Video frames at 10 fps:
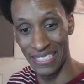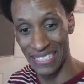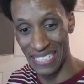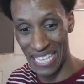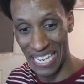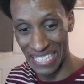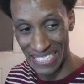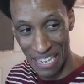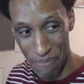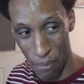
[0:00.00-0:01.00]
is latest
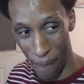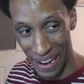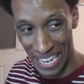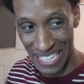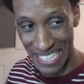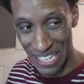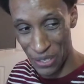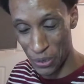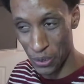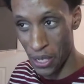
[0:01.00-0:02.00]
and breaking
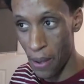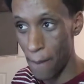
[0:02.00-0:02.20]
news.